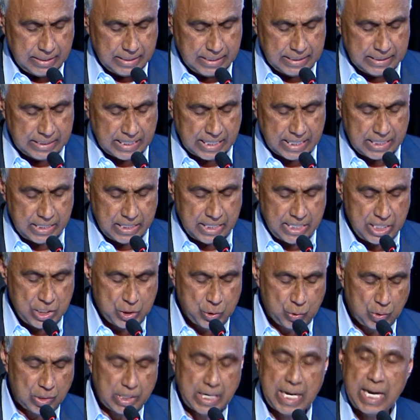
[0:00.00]
that leads
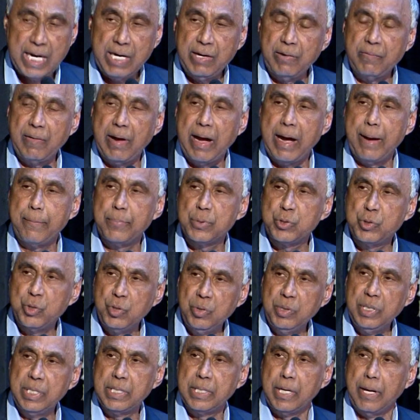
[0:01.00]
to lack of
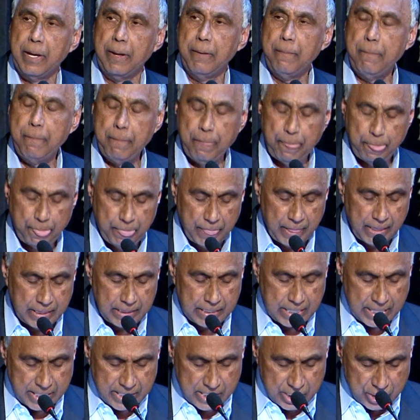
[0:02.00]
opportunity,
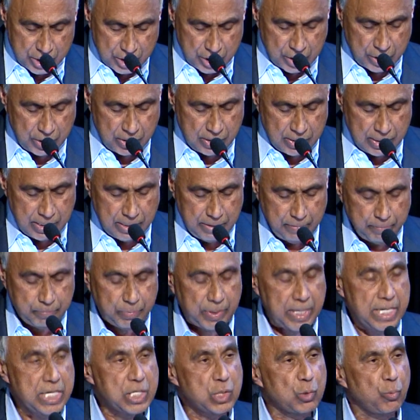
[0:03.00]
that in turn
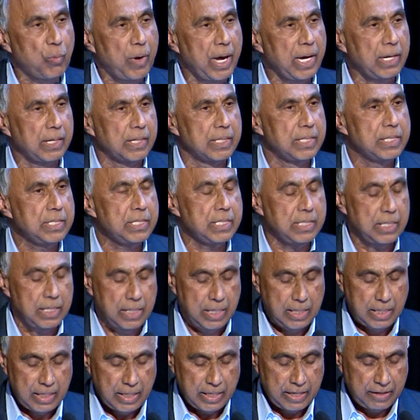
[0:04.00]
breeds violence
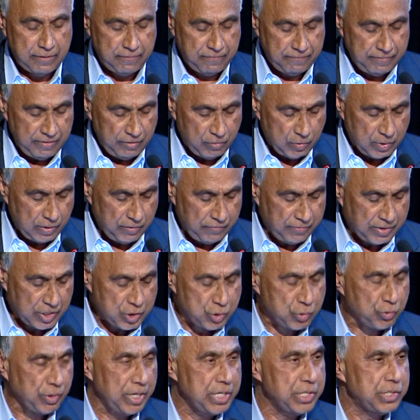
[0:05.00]
and fuel
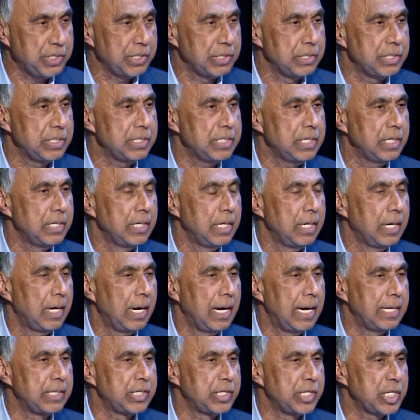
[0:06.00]
frustrations
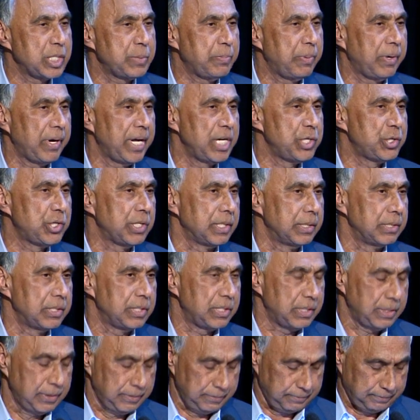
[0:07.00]
and
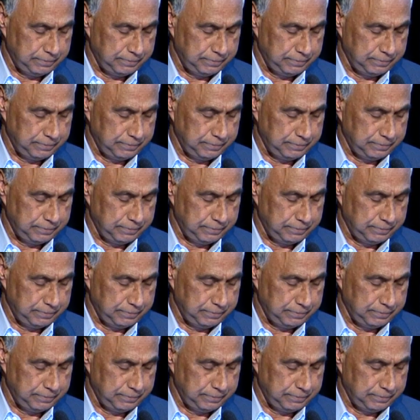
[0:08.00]
desperations.